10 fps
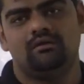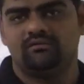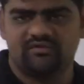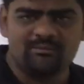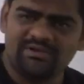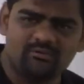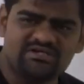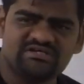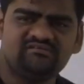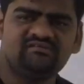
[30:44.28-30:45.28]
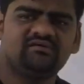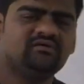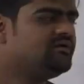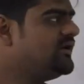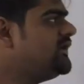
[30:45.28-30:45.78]
Simple questions,
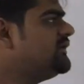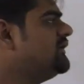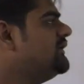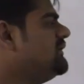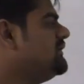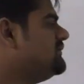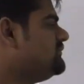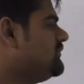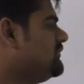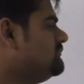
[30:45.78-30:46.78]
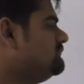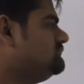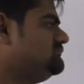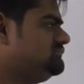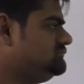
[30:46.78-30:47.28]
right? So
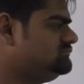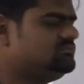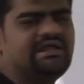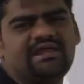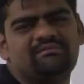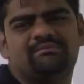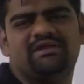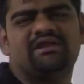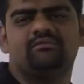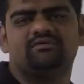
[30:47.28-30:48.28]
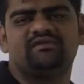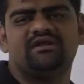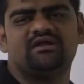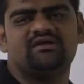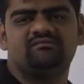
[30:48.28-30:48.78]
there can be many twists
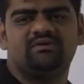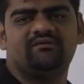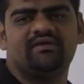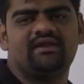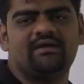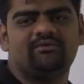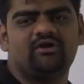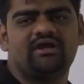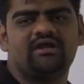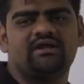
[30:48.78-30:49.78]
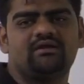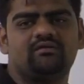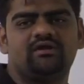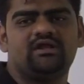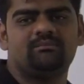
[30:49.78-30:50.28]
and turns, but then I'm not getting into
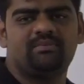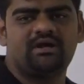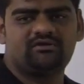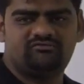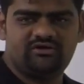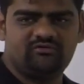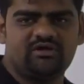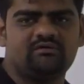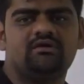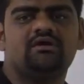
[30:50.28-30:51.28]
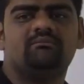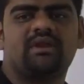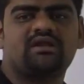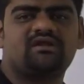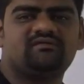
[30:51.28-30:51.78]
the deep part of it. You can
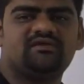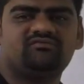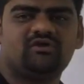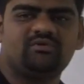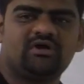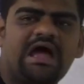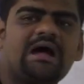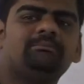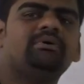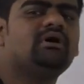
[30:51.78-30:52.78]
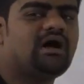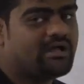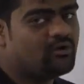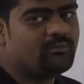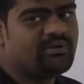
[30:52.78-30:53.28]
practice this from your app. I
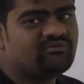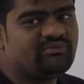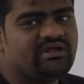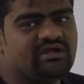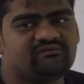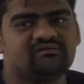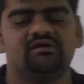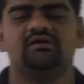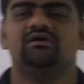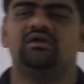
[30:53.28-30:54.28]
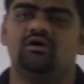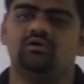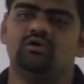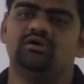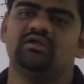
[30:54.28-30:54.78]
hope everybody has
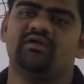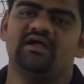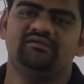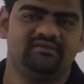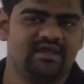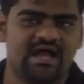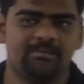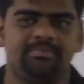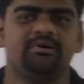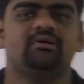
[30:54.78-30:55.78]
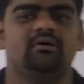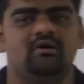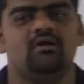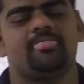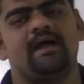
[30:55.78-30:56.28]
downloaded the IC app,
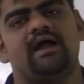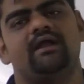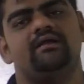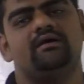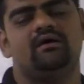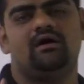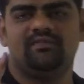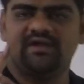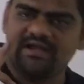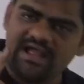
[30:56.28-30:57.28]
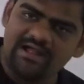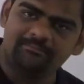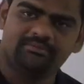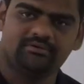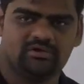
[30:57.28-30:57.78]
and on that
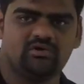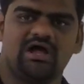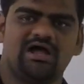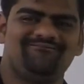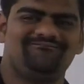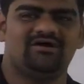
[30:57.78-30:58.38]
app you have